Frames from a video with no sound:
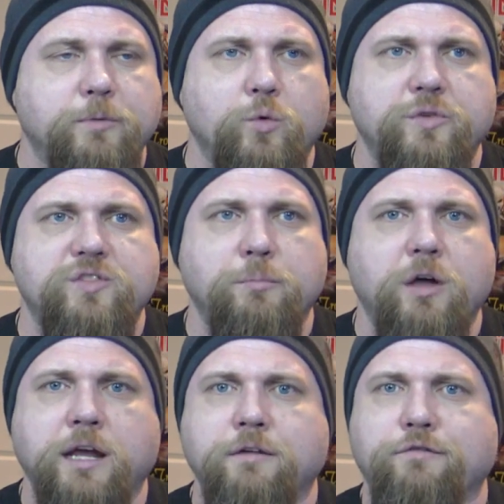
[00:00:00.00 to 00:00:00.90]
with some
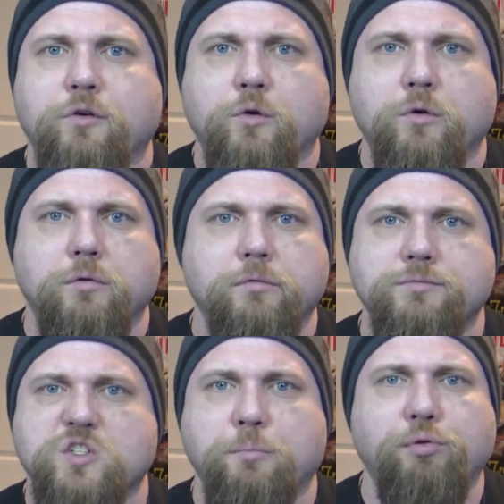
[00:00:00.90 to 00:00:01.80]
kind of
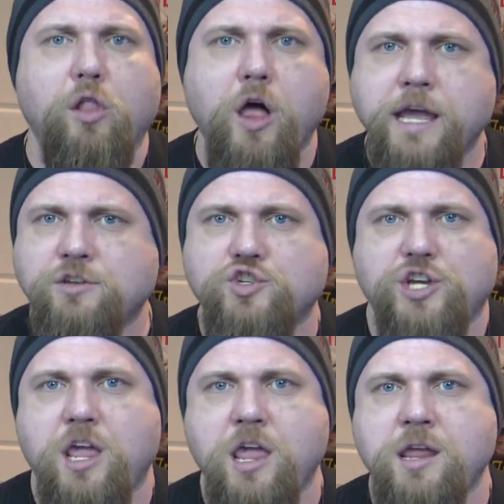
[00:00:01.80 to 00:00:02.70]
supply
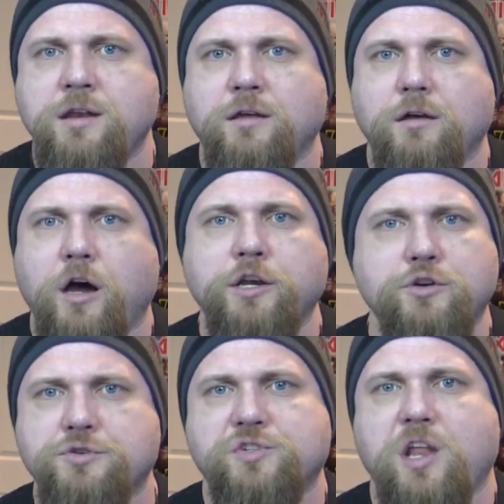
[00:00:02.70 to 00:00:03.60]
chain
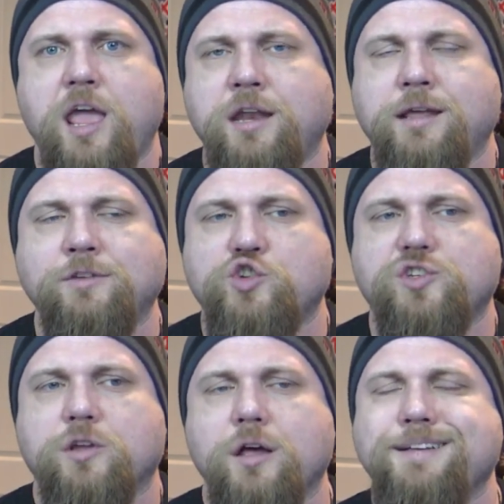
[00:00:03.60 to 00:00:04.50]
understanding,
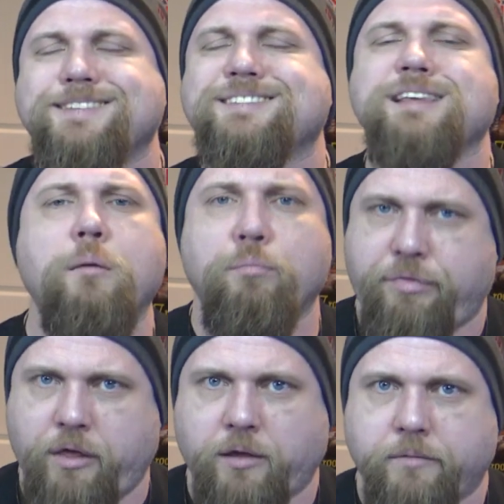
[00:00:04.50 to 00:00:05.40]
just
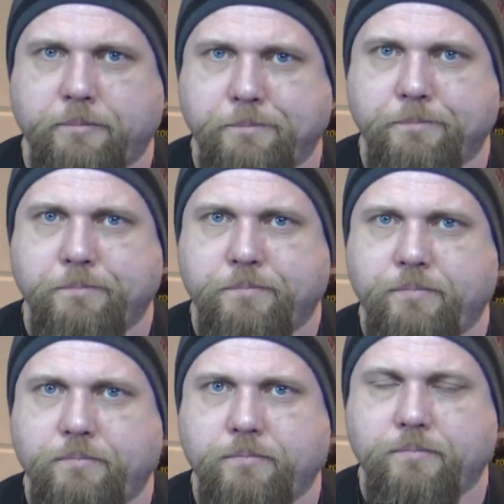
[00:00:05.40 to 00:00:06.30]
something.
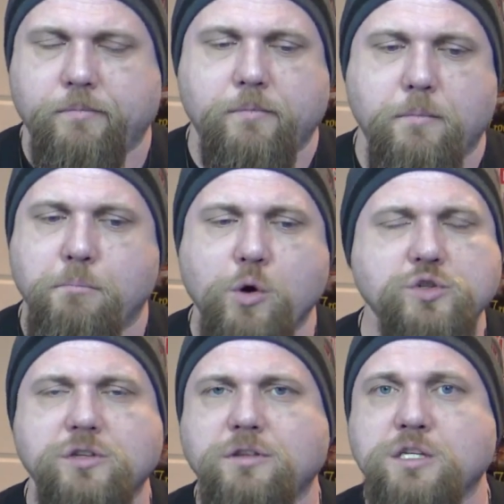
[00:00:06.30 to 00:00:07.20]

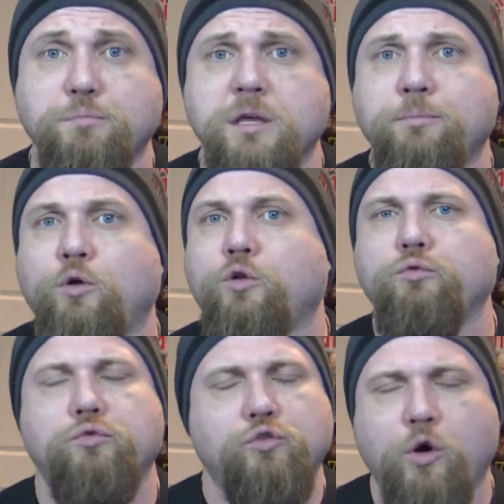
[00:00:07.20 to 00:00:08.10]
Most of these people
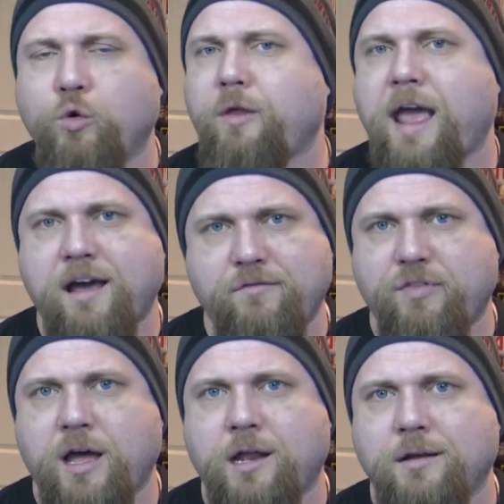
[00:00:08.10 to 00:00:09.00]
don't have
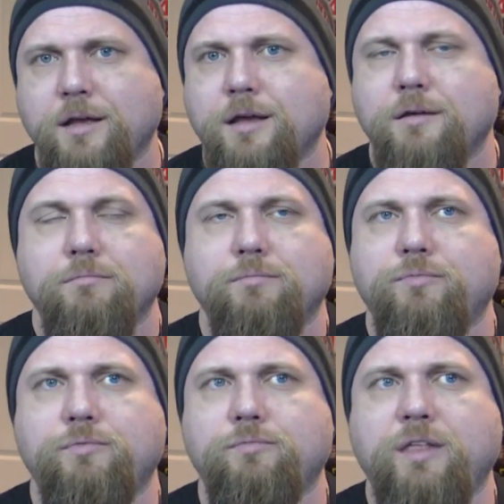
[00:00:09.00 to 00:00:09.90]
that.
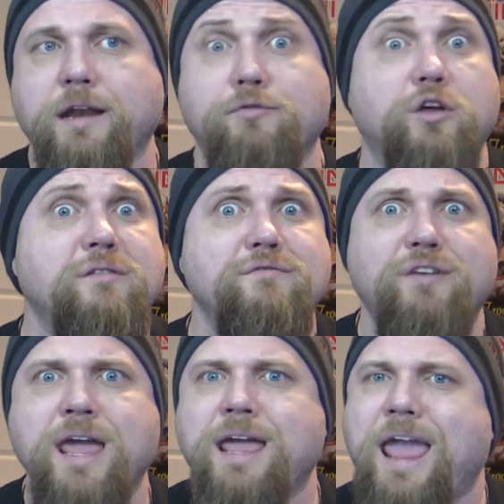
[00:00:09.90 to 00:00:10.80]
They never
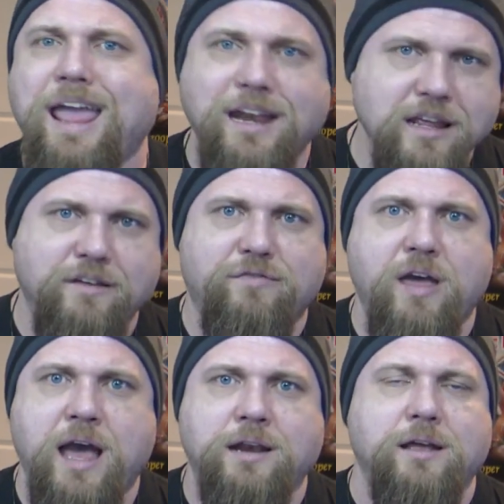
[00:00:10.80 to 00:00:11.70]
convey any of
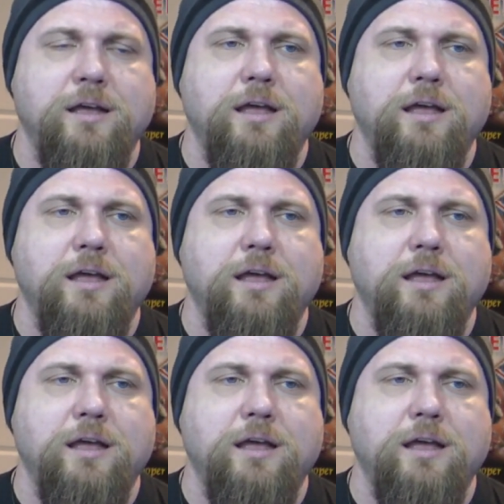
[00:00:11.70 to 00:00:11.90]
that